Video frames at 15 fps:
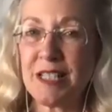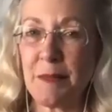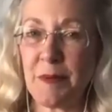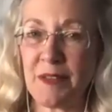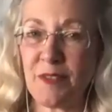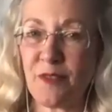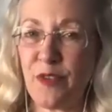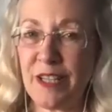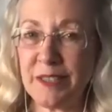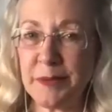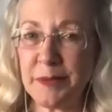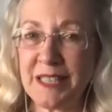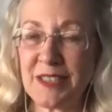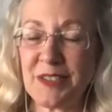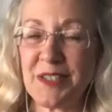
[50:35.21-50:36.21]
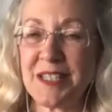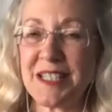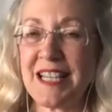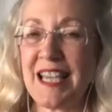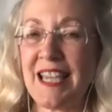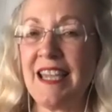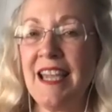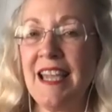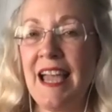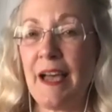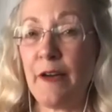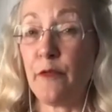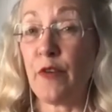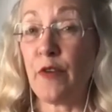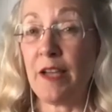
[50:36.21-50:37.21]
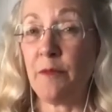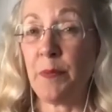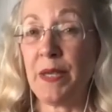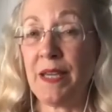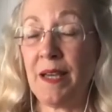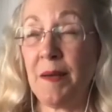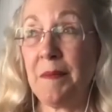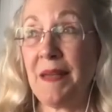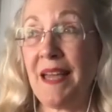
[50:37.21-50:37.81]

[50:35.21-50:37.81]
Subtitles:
but the following Thursday at 5 p.m.